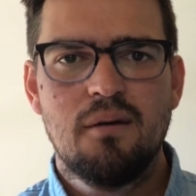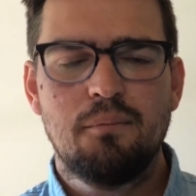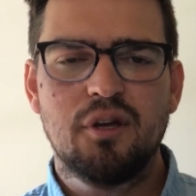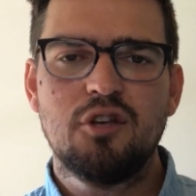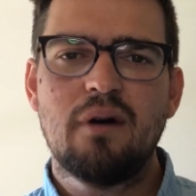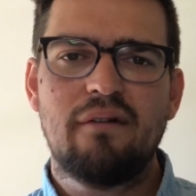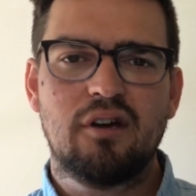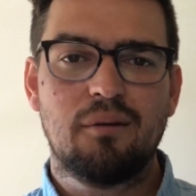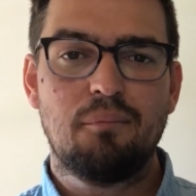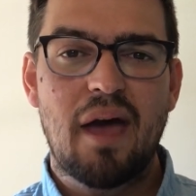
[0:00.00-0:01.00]
but you have a
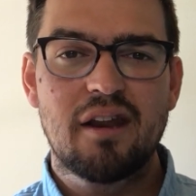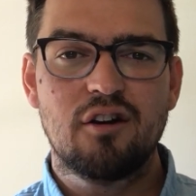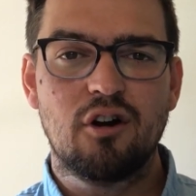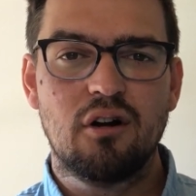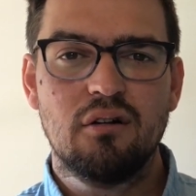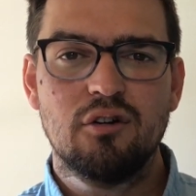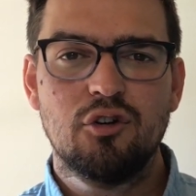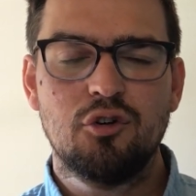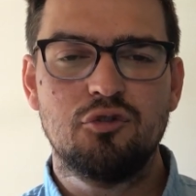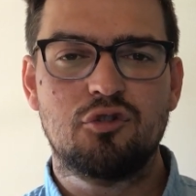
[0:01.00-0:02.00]
competitor
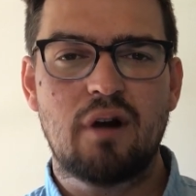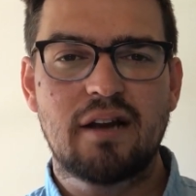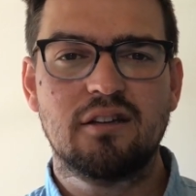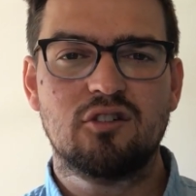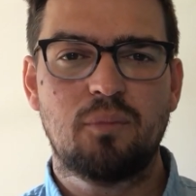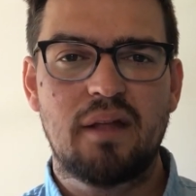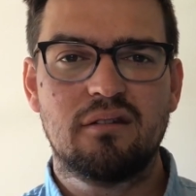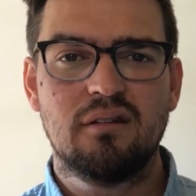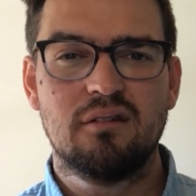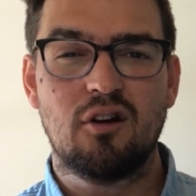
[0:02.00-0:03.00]
whose direct
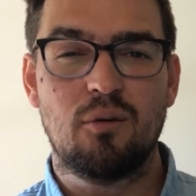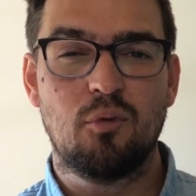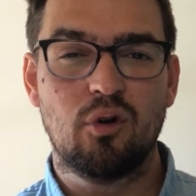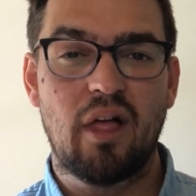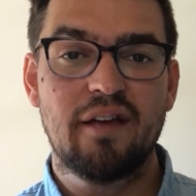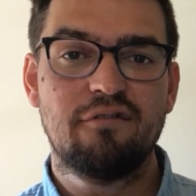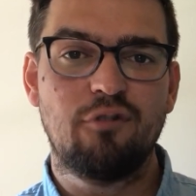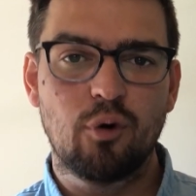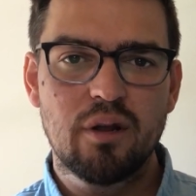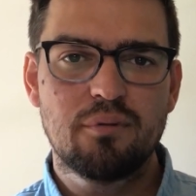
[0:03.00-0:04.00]
expenses are more like
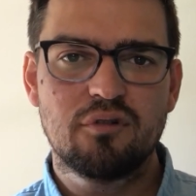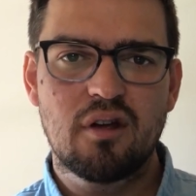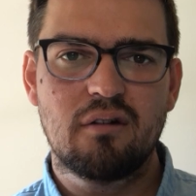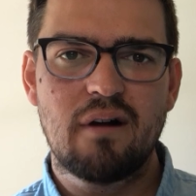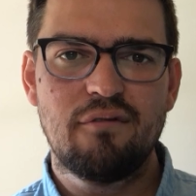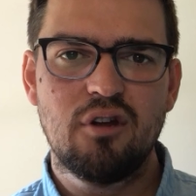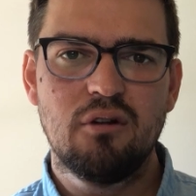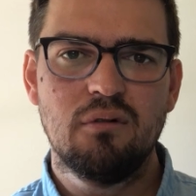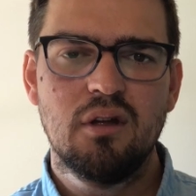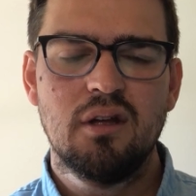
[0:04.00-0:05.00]
40% of
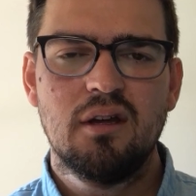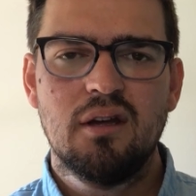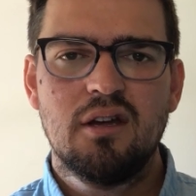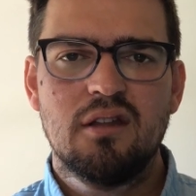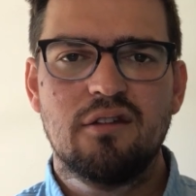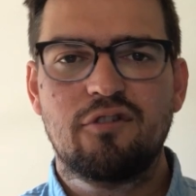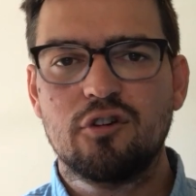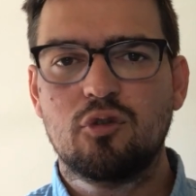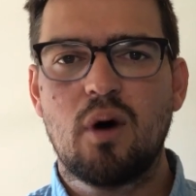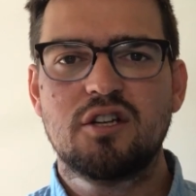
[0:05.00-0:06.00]
revenue, the
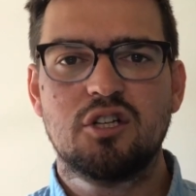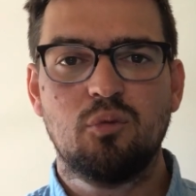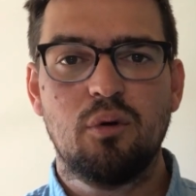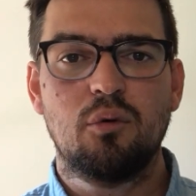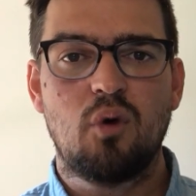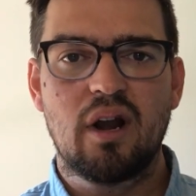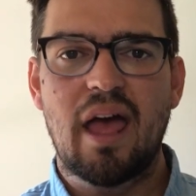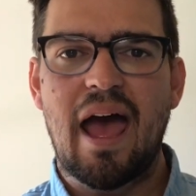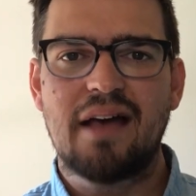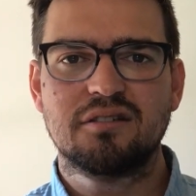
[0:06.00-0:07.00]
first question we would want
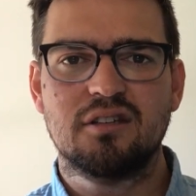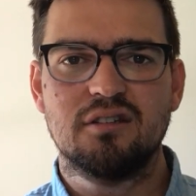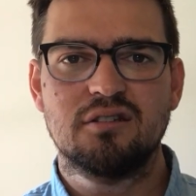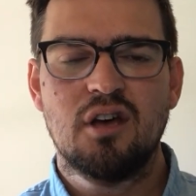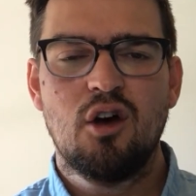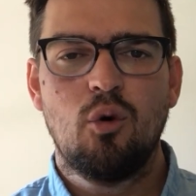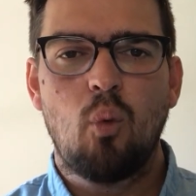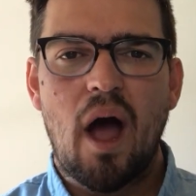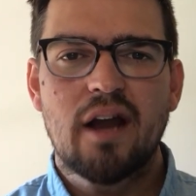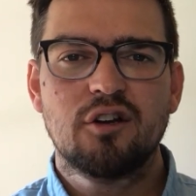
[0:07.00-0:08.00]
to ask is,
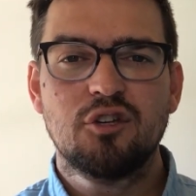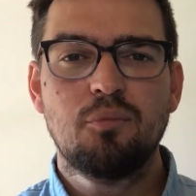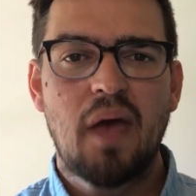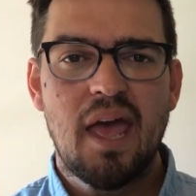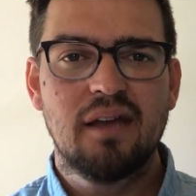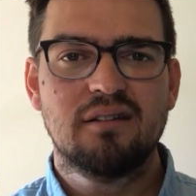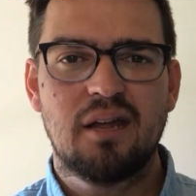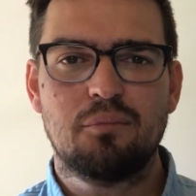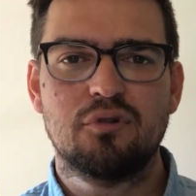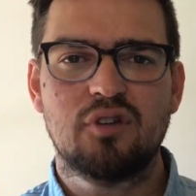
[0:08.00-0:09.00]
why are you paying
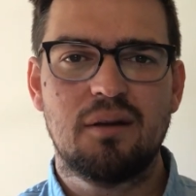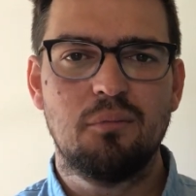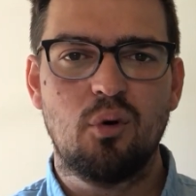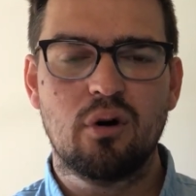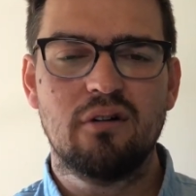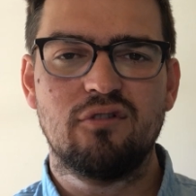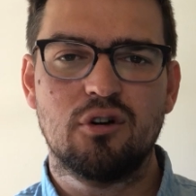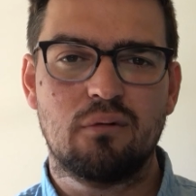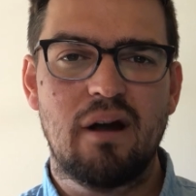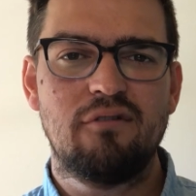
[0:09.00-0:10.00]
10% more of
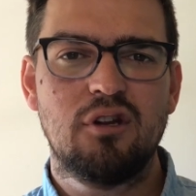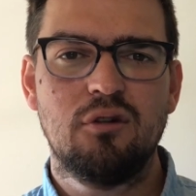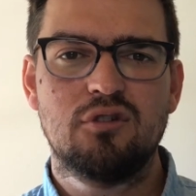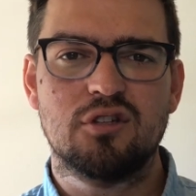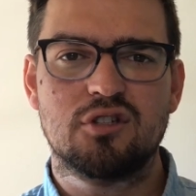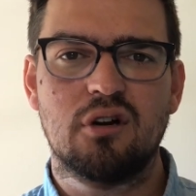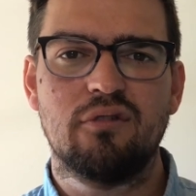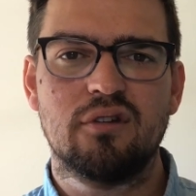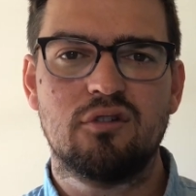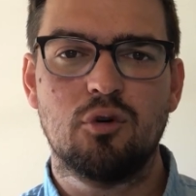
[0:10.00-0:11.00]
your revenue to
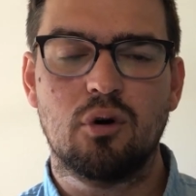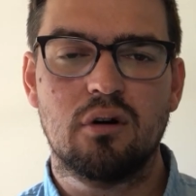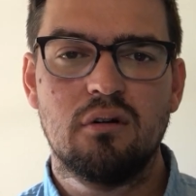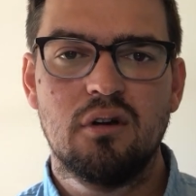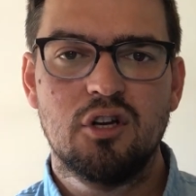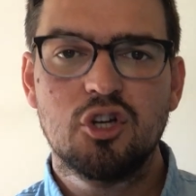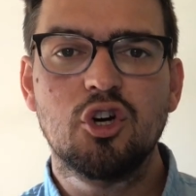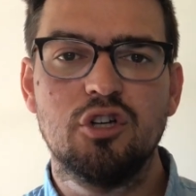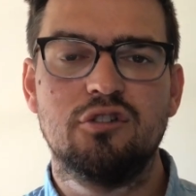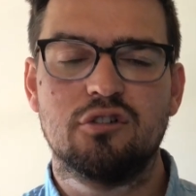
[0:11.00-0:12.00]
service your
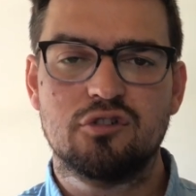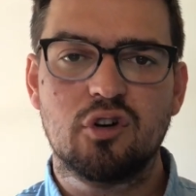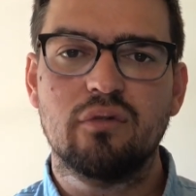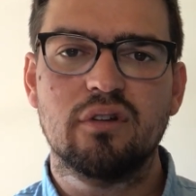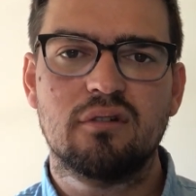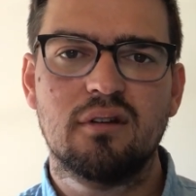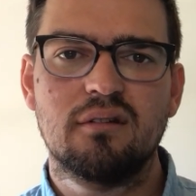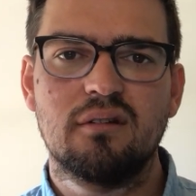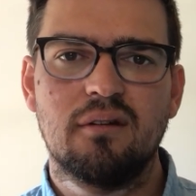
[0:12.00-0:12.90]
goods or services?